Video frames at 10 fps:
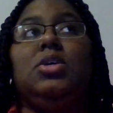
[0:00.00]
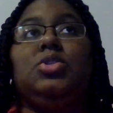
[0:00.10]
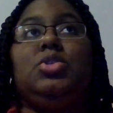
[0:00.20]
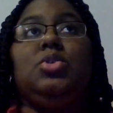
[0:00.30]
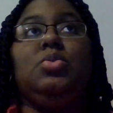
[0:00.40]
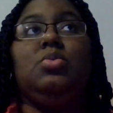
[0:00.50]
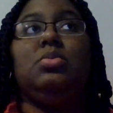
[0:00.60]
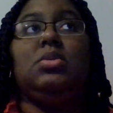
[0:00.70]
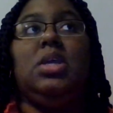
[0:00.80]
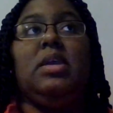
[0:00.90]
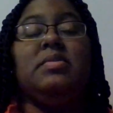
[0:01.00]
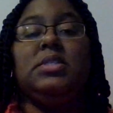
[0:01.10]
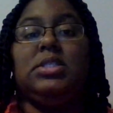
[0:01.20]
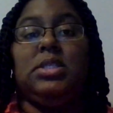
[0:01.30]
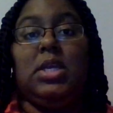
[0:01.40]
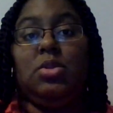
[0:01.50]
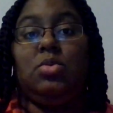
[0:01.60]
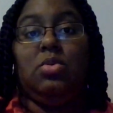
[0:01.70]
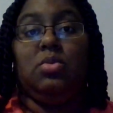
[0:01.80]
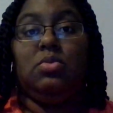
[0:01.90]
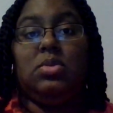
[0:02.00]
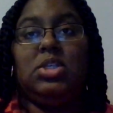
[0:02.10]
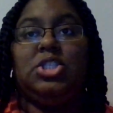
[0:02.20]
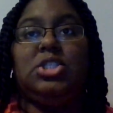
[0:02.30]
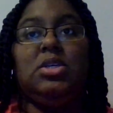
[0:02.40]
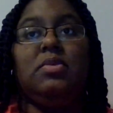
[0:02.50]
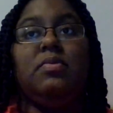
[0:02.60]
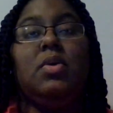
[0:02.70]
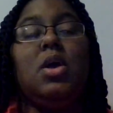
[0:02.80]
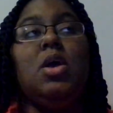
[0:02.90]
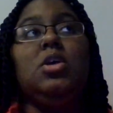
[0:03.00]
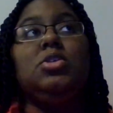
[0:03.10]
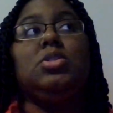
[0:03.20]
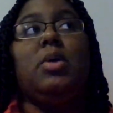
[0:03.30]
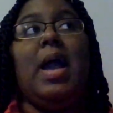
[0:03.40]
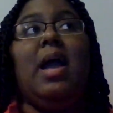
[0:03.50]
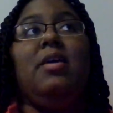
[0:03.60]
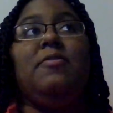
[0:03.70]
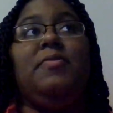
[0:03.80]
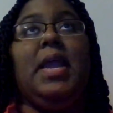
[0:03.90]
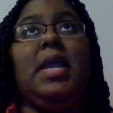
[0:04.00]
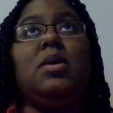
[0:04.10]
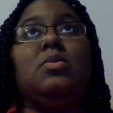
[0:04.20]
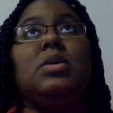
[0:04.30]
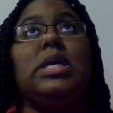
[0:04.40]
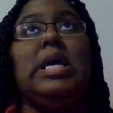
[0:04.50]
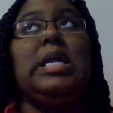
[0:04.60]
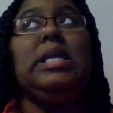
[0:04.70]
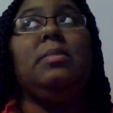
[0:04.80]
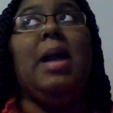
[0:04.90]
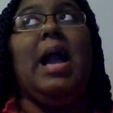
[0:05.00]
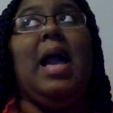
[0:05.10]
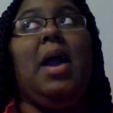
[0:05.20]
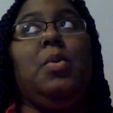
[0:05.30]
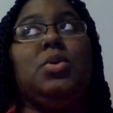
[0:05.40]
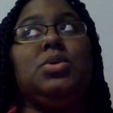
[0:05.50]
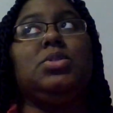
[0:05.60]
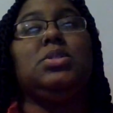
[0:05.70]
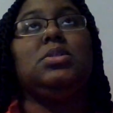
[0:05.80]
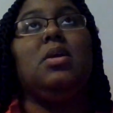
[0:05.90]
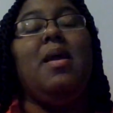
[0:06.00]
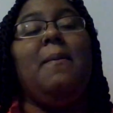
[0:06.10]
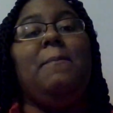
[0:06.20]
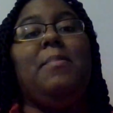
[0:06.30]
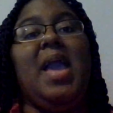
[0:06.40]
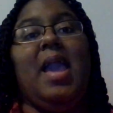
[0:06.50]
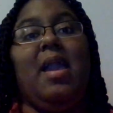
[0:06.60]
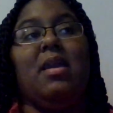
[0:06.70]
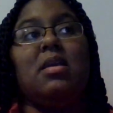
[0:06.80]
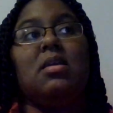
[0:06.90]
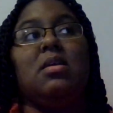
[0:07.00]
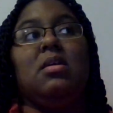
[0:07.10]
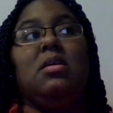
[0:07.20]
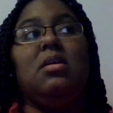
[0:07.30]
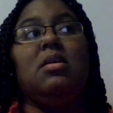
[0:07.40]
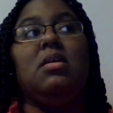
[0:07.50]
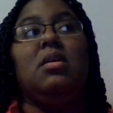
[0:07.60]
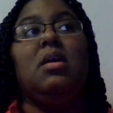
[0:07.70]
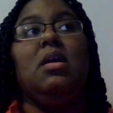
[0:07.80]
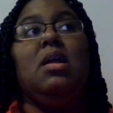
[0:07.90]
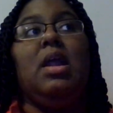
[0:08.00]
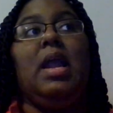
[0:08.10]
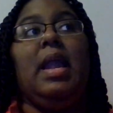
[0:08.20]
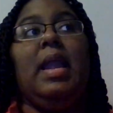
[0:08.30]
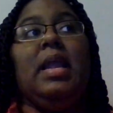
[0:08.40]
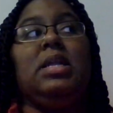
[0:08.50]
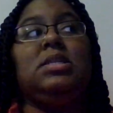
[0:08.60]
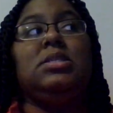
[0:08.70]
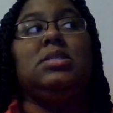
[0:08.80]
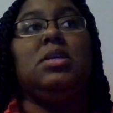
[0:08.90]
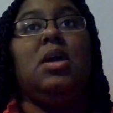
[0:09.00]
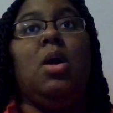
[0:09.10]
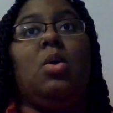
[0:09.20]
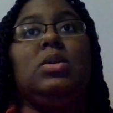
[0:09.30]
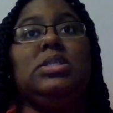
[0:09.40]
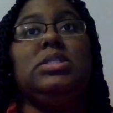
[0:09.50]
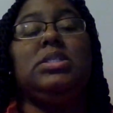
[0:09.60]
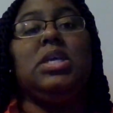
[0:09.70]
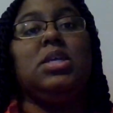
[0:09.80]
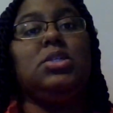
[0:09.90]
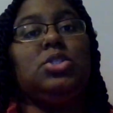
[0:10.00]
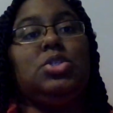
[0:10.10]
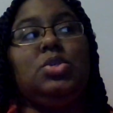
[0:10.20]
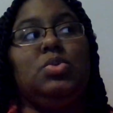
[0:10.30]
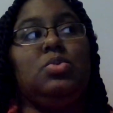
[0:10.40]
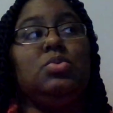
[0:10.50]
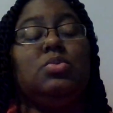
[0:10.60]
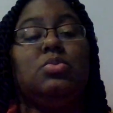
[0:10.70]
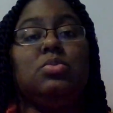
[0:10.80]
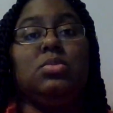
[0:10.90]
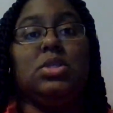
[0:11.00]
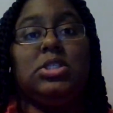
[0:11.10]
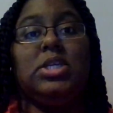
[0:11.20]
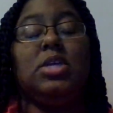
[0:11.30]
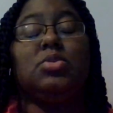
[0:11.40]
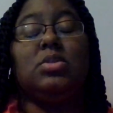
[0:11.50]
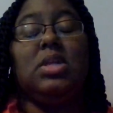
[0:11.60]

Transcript: to even just get through the shift. So I have found cutting my hours back and only sticking to the schedule